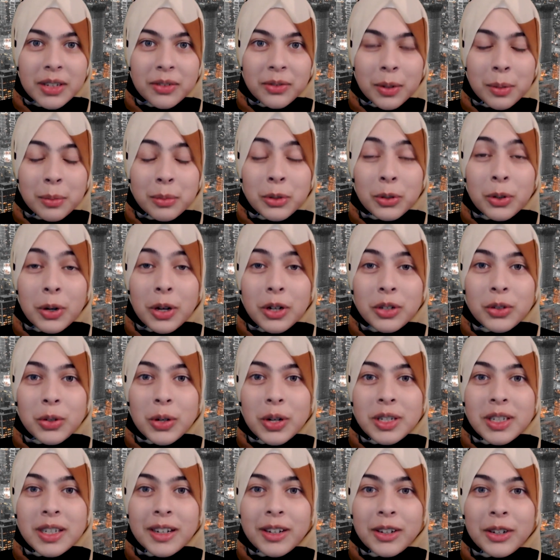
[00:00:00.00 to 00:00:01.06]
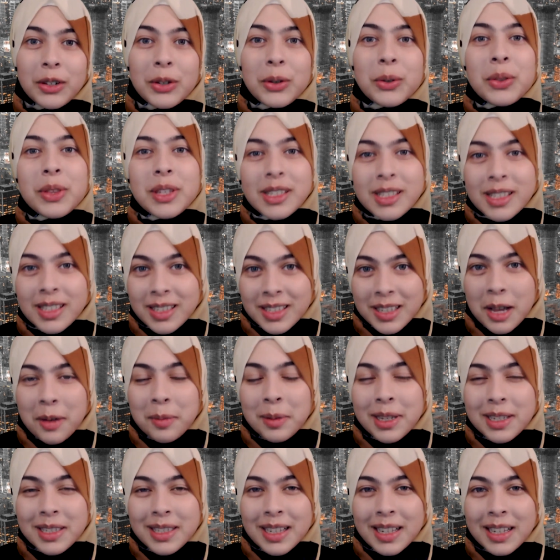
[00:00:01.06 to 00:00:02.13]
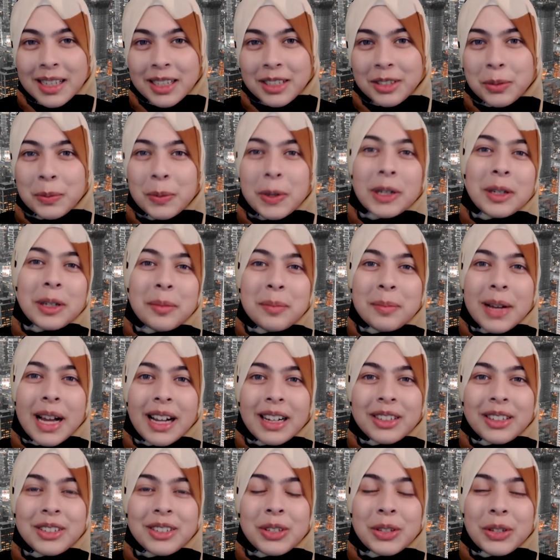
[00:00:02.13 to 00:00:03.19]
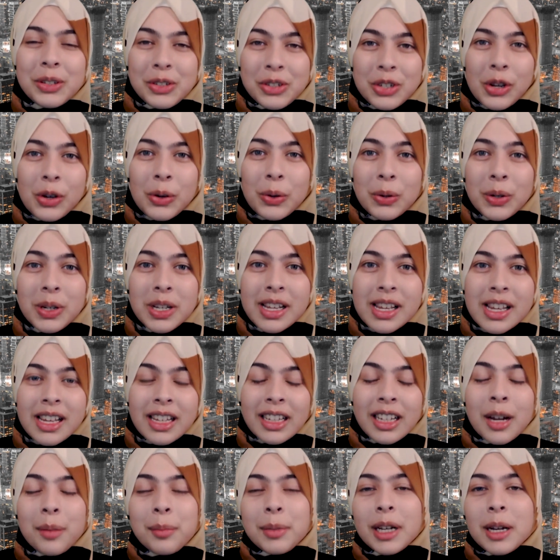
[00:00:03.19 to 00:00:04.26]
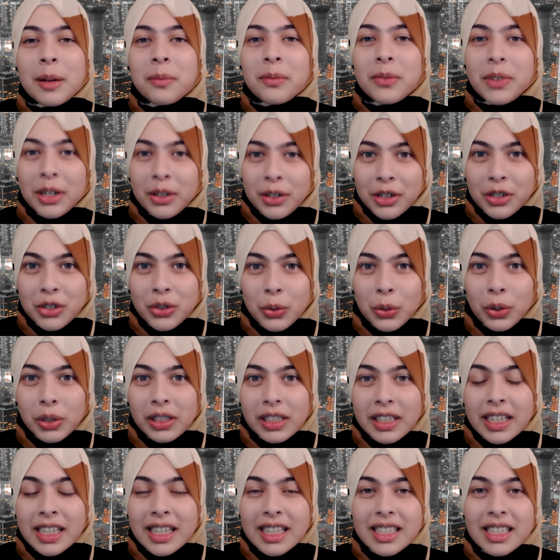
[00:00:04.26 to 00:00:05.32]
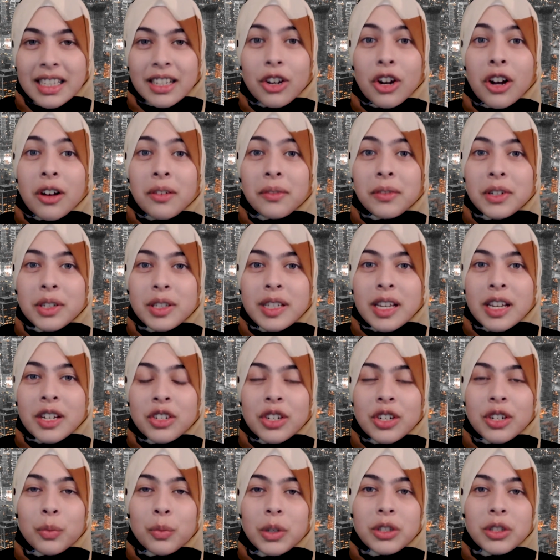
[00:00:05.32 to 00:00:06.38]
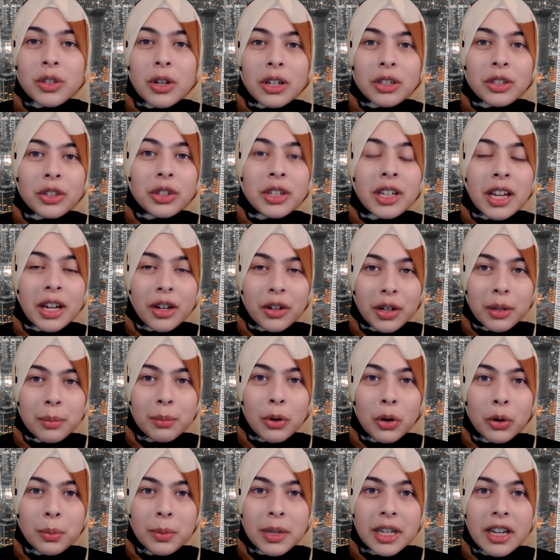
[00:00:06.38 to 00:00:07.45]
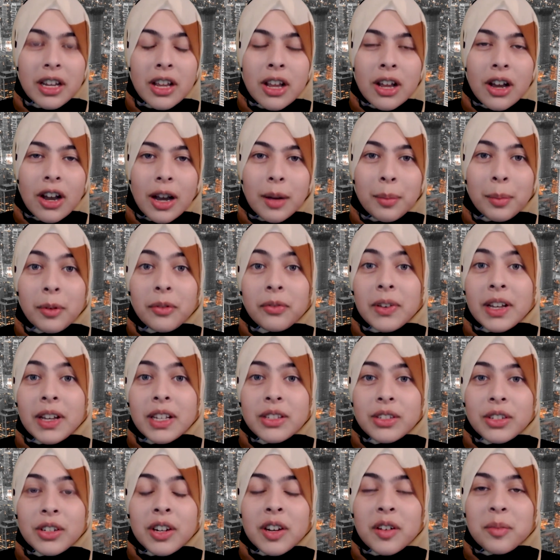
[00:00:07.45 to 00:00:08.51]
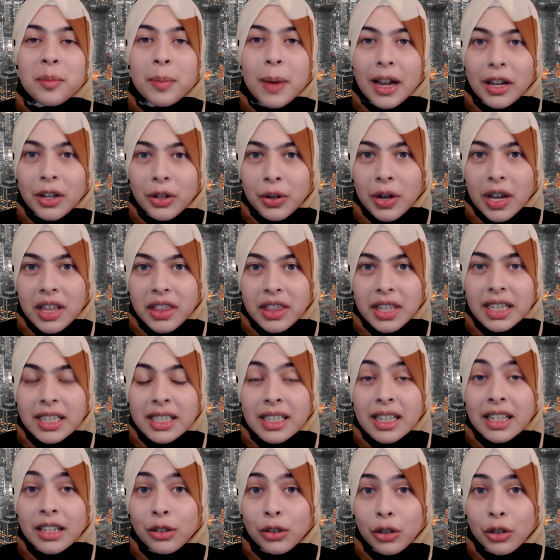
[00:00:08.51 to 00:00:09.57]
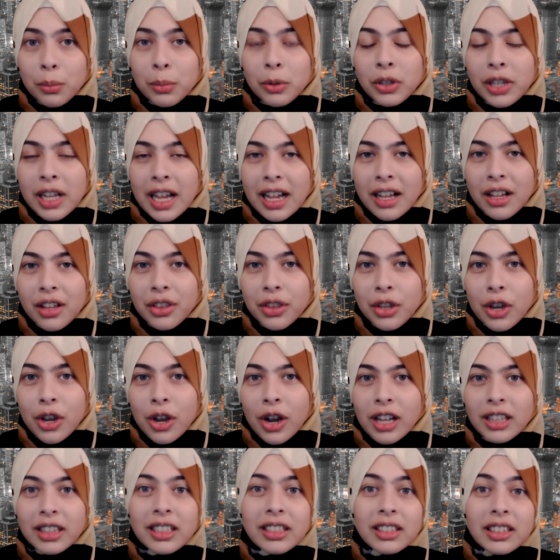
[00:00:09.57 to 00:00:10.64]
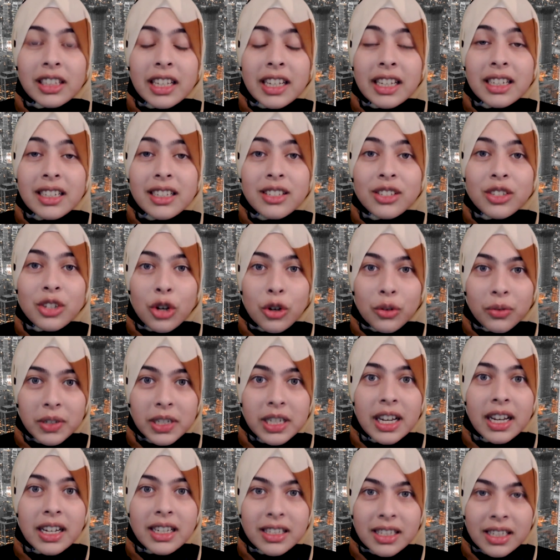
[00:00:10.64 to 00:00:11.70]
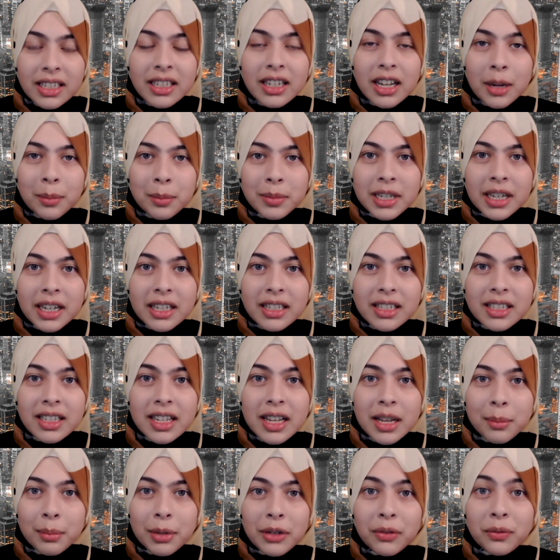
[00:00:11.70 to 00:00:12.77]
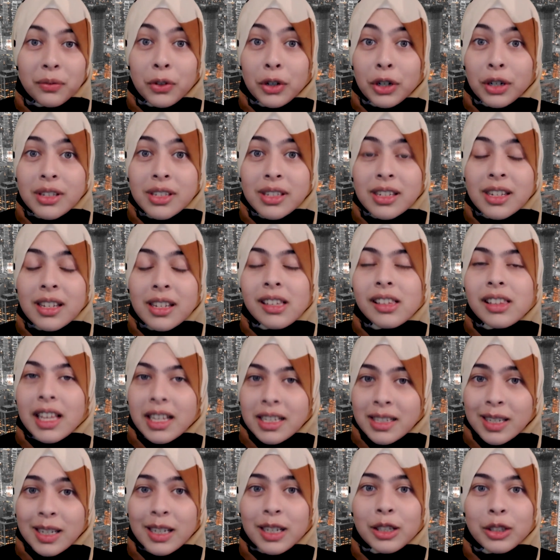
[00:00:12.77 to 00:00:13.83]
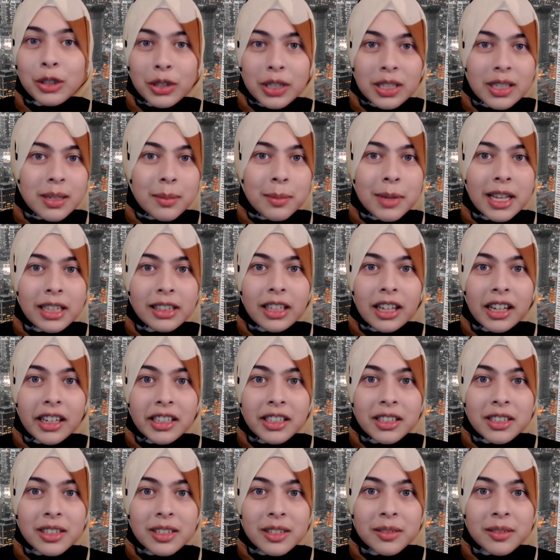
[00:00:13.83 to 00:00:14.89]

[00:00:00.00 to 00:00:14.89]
From Toronto, Ontario, this is Samia Saeed. Welcome back to the show. Coming up very shortly is a conversation with Doctor Carrie Bowman, a professor of bioethics and global health, on the latest COVID nineteen updates. But first, let's take a look at some headlines.